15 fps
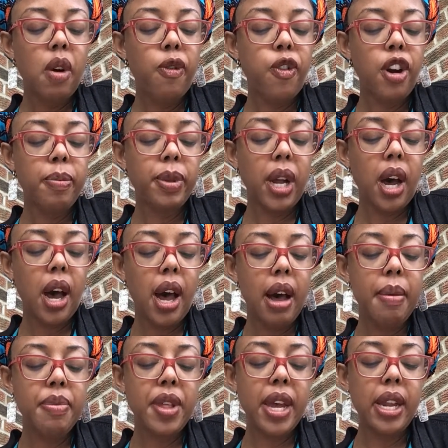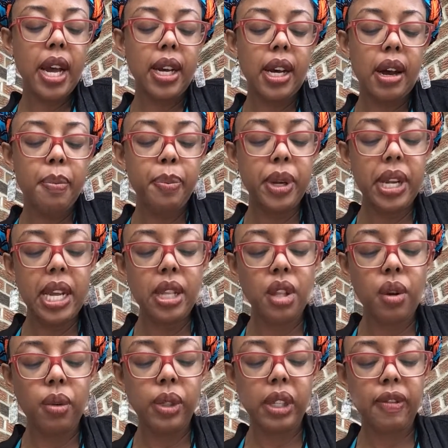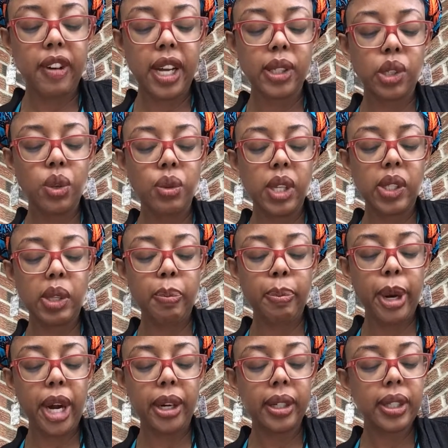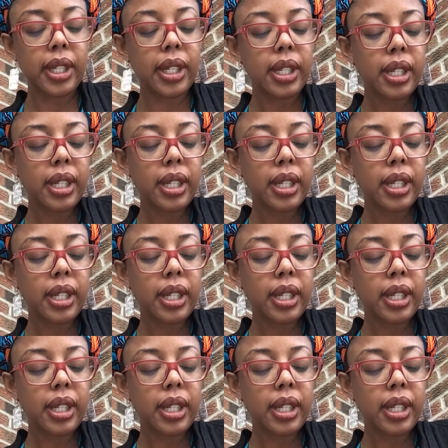formed a hum that accompanied those of us who disembarked.